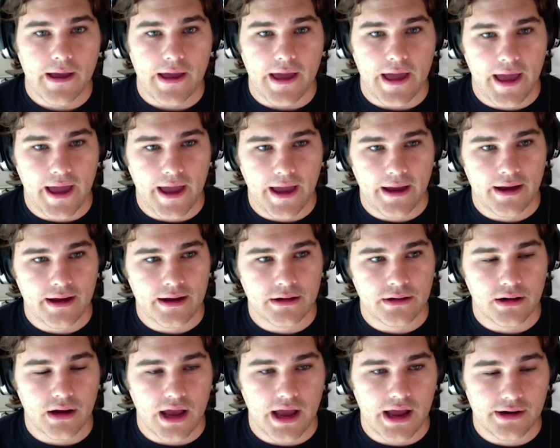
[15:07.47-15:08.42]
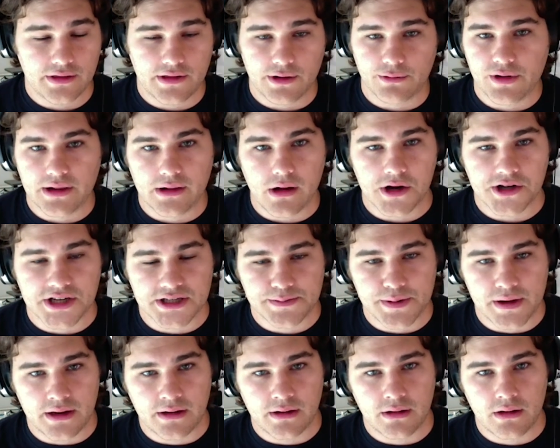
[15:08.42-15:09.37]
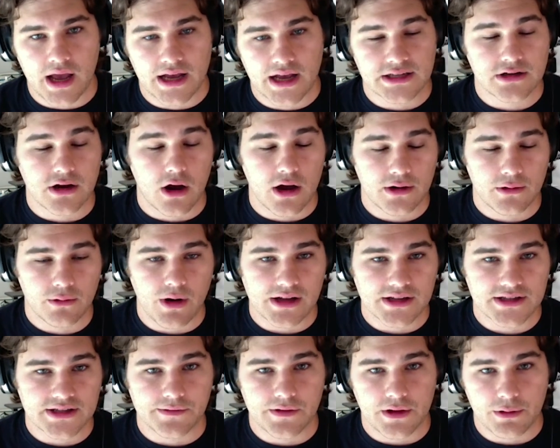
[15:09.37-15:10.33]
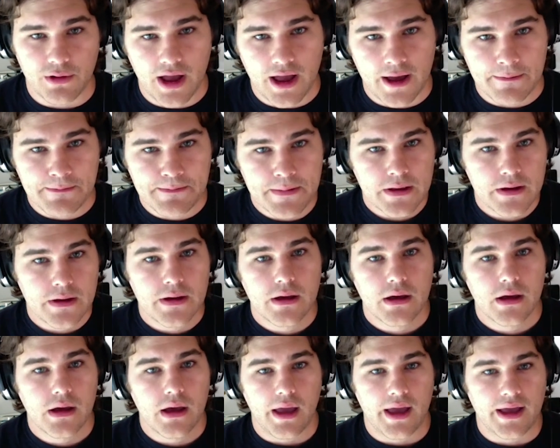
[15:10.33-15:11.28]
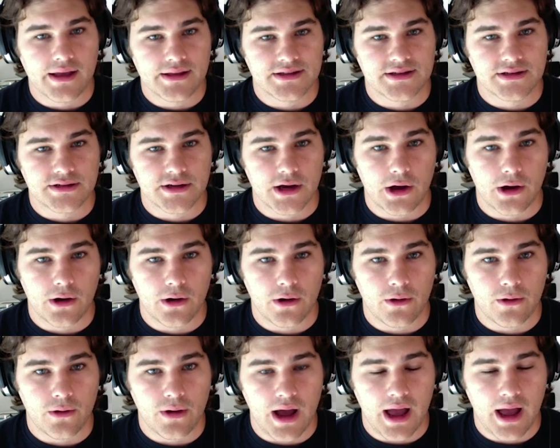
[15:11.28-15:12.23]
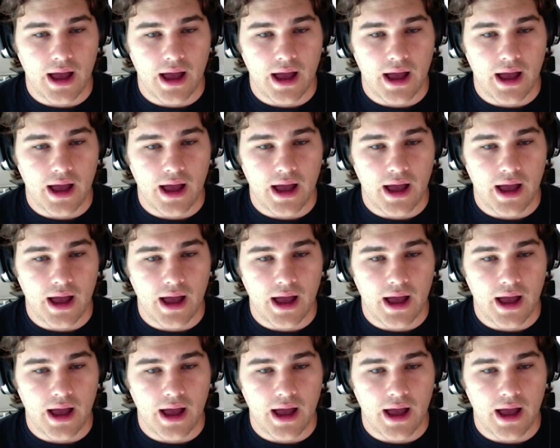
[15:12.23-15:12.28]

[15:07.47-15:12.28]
and the relaunch has gone relatively well. And so,